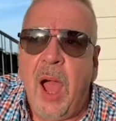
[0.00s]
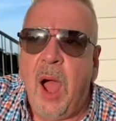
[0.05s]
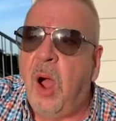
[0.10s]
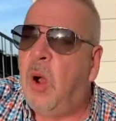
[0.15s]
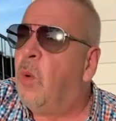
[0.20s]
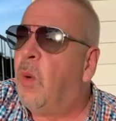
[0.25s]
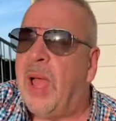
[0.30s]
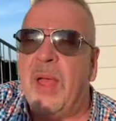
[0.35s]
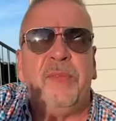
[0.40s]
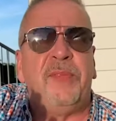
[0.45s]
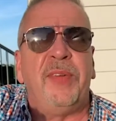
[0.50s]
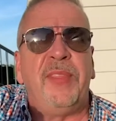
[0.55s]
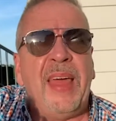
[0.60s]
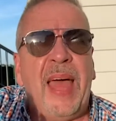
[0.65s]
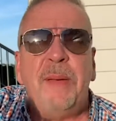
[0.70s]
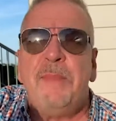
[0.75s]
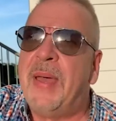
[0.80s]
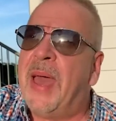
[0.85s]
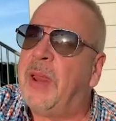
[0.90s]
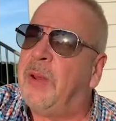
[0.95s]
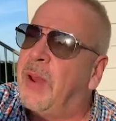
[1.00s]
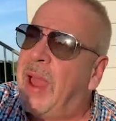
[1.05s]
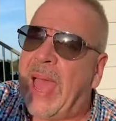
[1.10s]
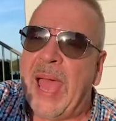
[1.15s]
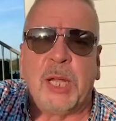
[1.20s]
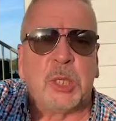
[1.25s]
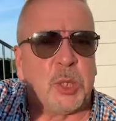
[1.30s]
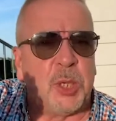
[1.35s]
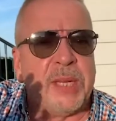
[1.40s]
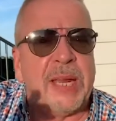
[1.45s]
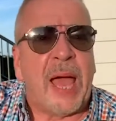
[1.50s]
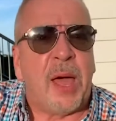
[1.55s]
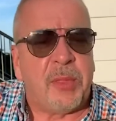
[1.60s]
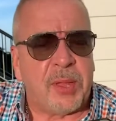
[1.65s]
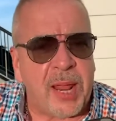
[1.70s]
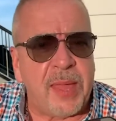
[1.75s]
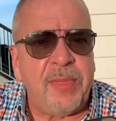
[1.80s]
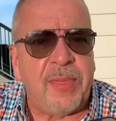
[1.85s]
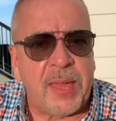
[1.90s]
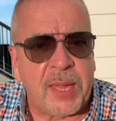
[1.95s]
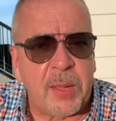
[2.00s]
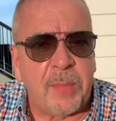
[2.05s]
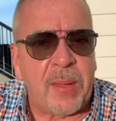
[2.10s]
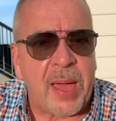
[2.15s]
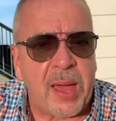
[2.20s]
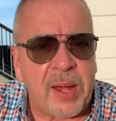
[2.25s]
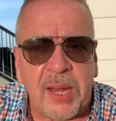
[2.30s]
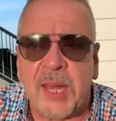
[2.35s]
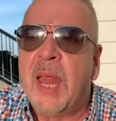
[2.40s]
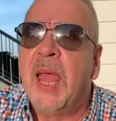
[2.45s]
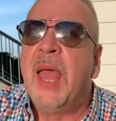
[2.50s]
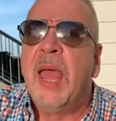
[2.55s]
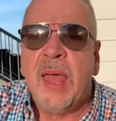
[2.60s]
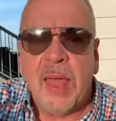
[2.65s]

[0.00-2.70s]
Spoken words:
Oh, and for that matter, actually, now that I think about it,